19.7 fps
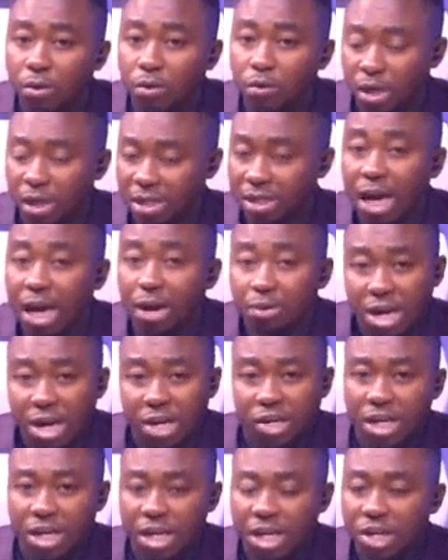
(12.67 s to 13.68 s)
what
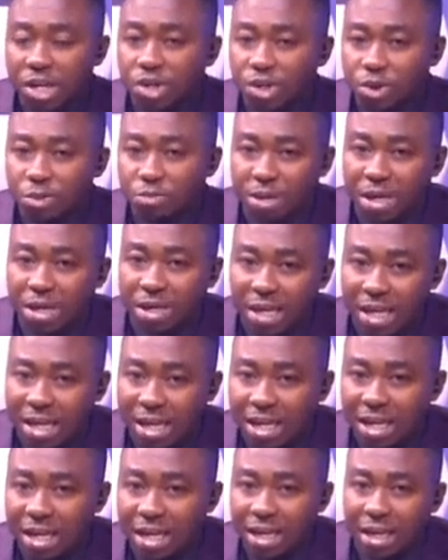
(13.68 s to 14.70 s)
direction he should be
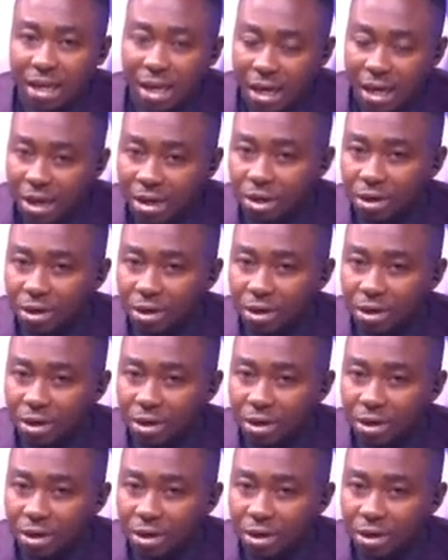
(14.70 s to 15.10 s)
taking,